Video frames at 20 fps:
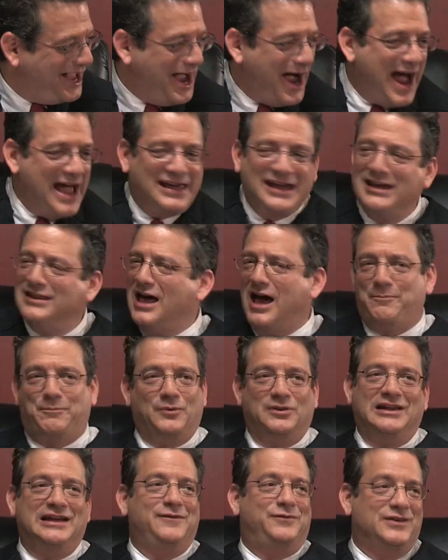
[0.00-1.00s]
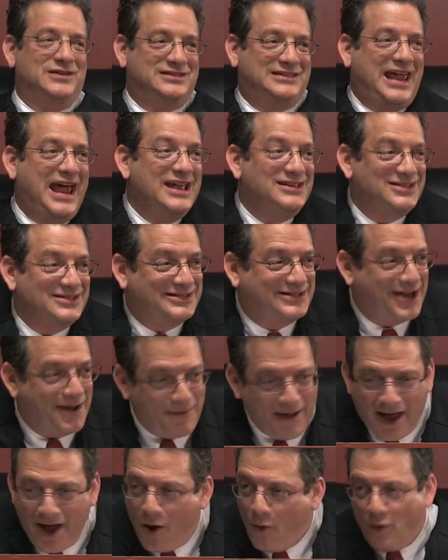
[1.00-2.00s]
I cannot believe this case has come.
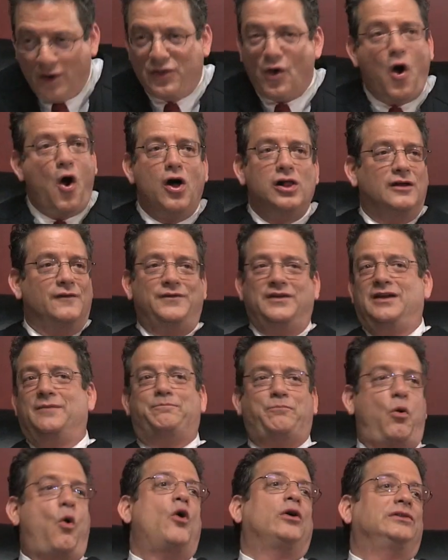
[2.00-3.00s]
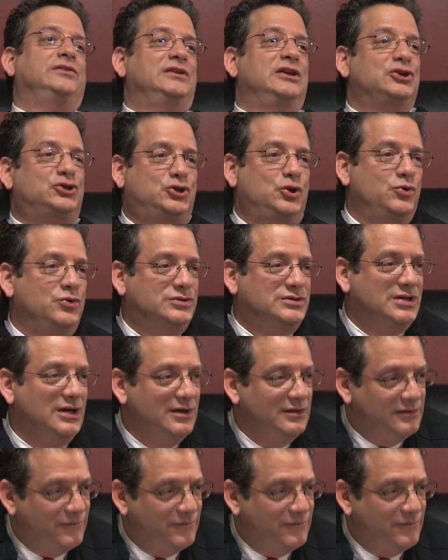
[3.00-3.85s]
With all of the important issues